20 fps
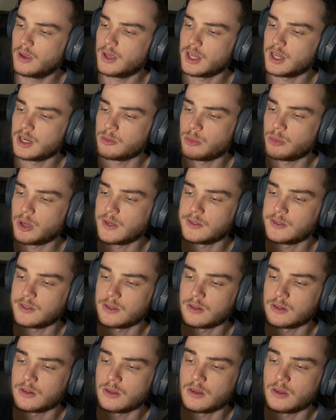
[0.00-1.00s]
And
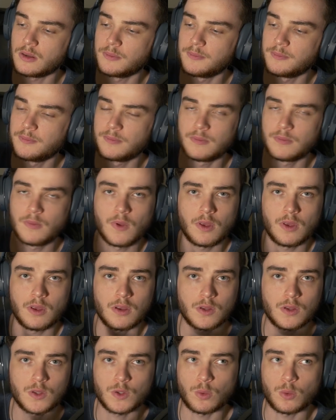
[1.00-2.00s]
basically
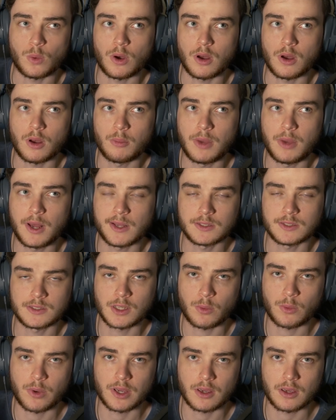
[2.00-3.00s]
you are passing
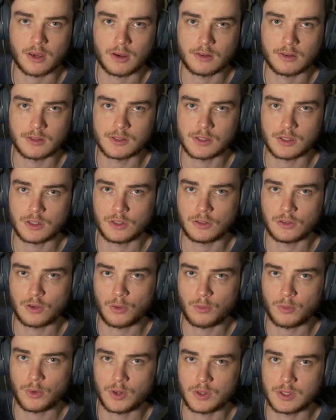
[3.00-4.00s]
away cards that you
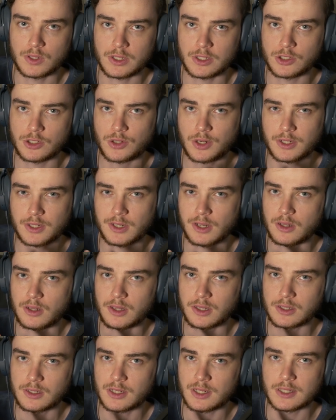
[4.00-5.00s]
don't want and trying to
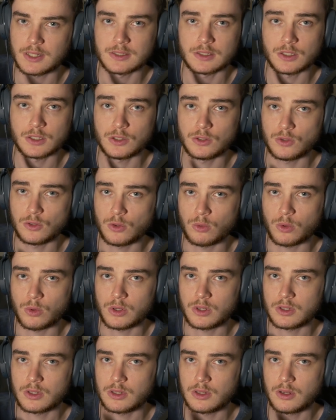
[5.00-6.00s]
collect cards that you do
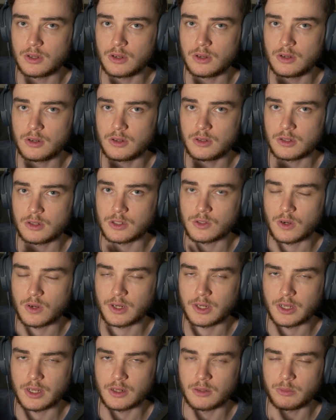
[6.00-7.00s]
want to try
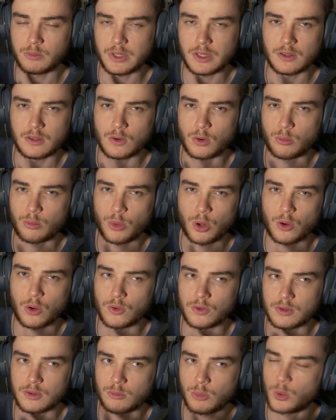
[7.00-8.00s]
and get big
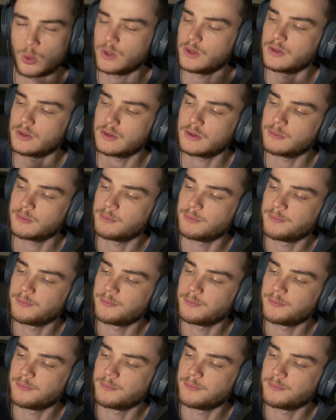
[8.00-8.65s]
combos and points.